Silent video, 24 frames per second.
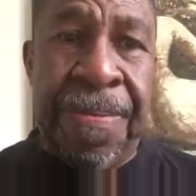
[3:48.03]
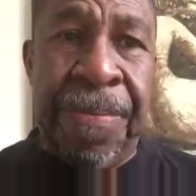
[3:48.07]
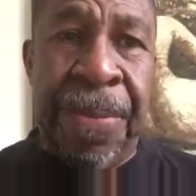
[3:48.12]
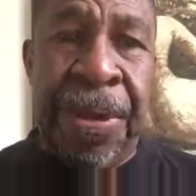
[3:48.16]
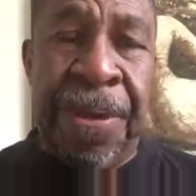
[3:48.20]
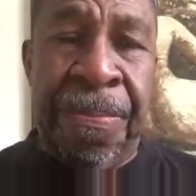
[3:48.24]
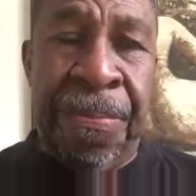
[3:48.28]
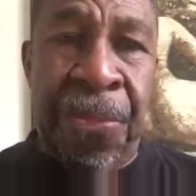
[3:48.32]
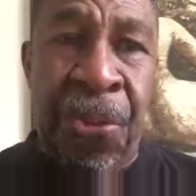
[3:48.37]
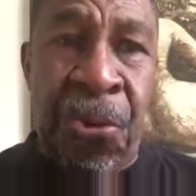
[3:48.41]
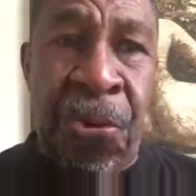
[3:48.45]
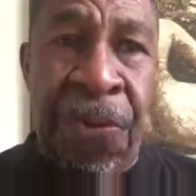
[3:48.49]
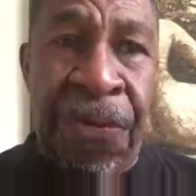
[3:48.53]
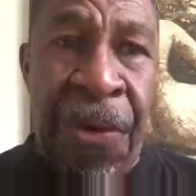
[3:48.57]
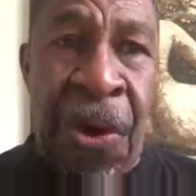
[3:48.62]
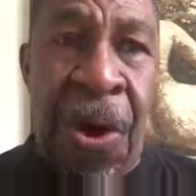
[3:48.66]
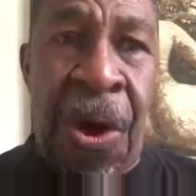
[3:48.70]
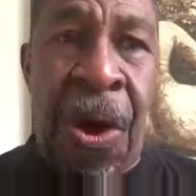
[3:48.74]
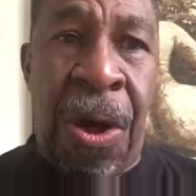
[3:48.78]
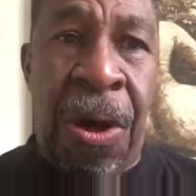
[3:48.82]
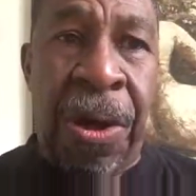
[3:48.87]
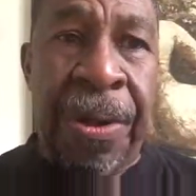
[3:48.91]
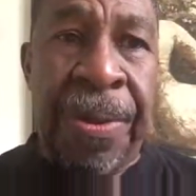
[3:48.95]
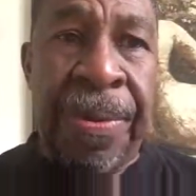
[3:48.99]
but move
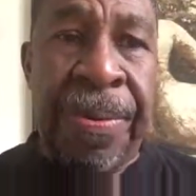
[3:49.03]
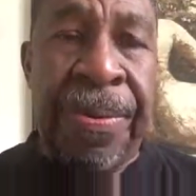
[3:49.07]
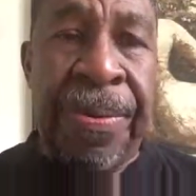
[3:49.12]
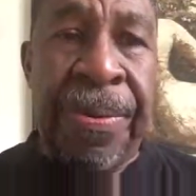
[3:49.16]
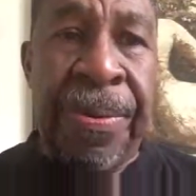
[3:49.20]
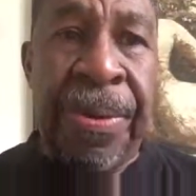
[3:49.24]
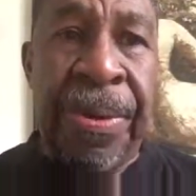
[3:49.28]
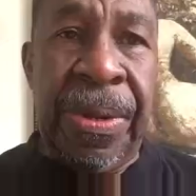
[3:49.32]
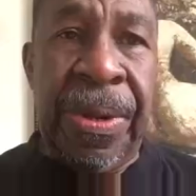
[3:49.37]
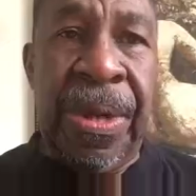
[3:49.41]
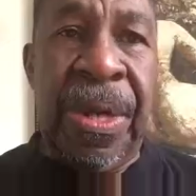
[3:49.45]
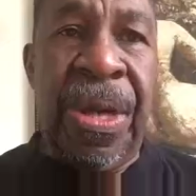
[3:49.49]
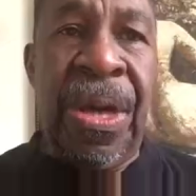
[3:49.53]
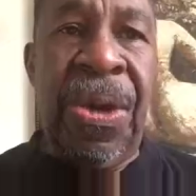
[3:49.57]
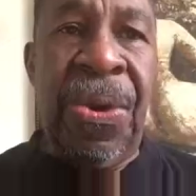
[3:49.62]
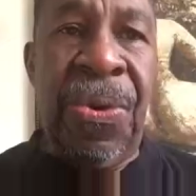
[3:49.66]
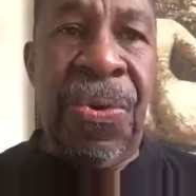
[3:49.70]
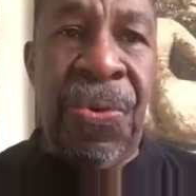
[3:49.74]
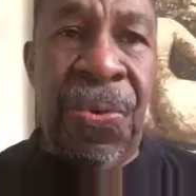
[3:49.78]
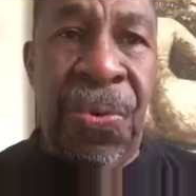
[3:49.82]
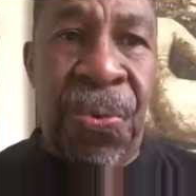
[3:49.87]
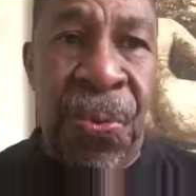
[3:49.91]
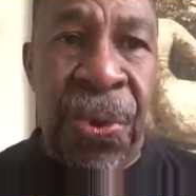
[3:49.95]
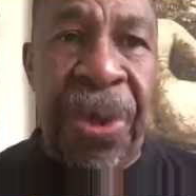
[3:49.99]
on
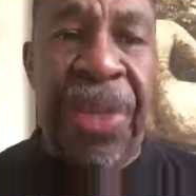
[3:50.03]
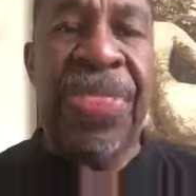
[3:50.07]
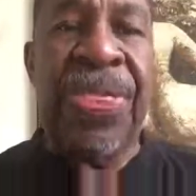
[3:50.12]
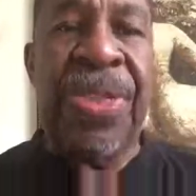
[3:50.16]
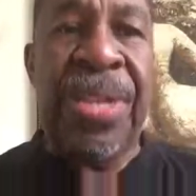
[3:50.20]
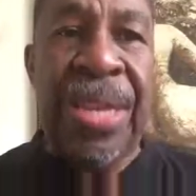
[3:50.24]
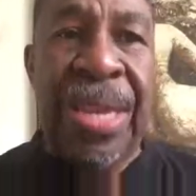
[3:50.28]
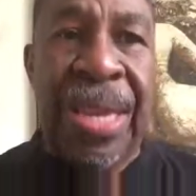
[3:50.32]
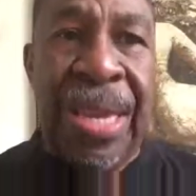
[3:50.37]
with